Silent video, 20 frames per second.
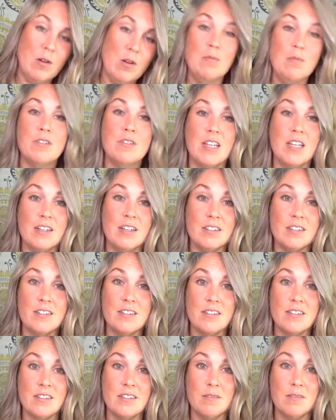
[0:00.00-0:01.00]

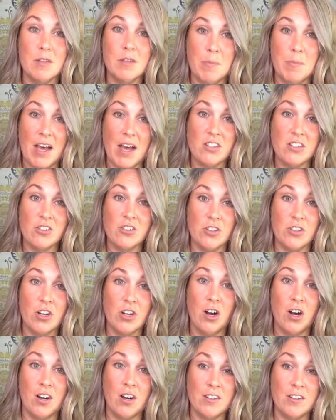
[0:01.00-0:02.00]
represents the Bachelor
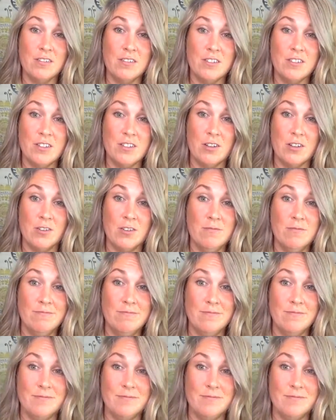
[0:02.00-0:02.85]
card. So,